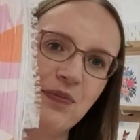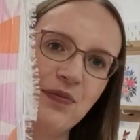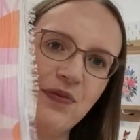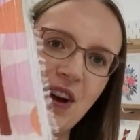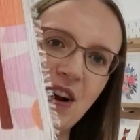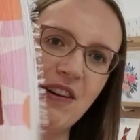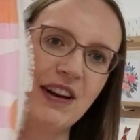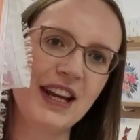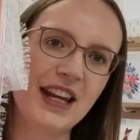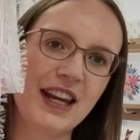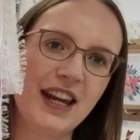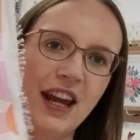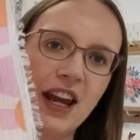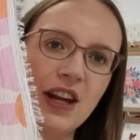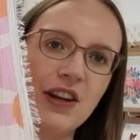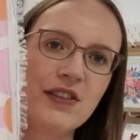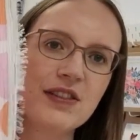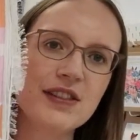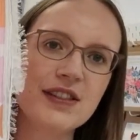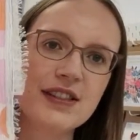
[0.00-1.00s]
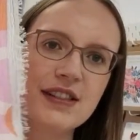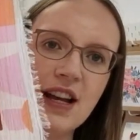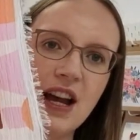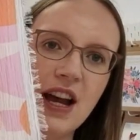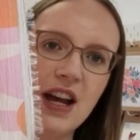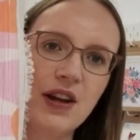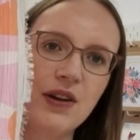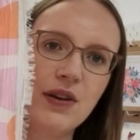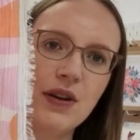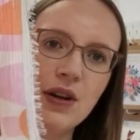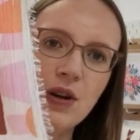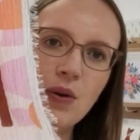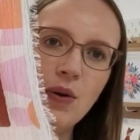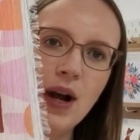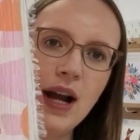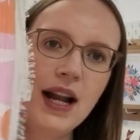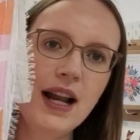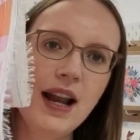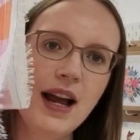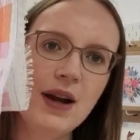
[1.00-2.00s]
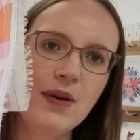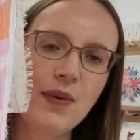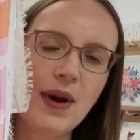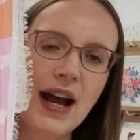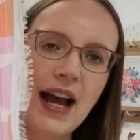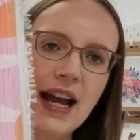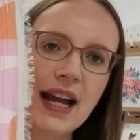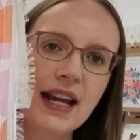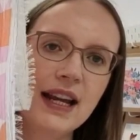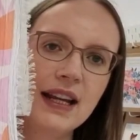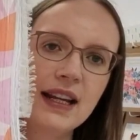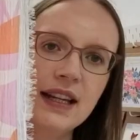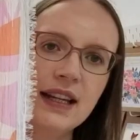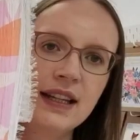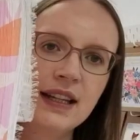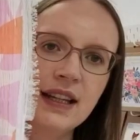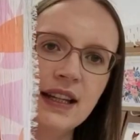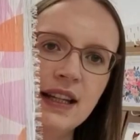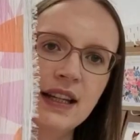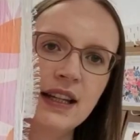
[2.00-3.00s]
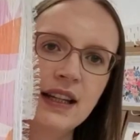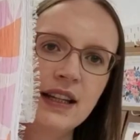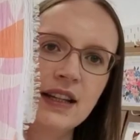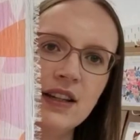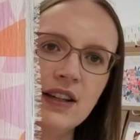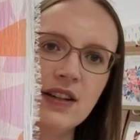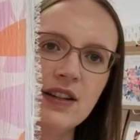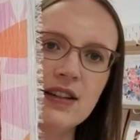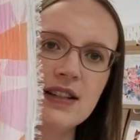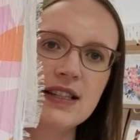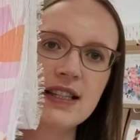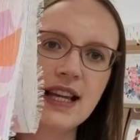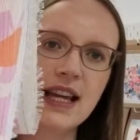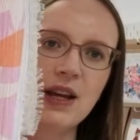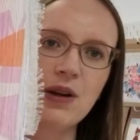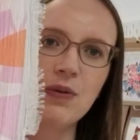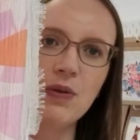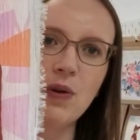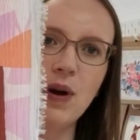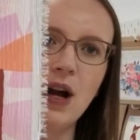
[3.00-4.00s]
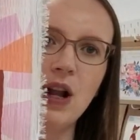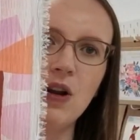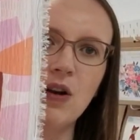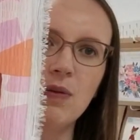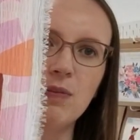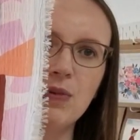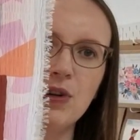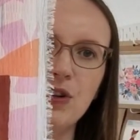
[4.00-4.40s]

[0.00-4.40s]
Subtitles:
Very cute. So quite lightweight. You can see quite a lot of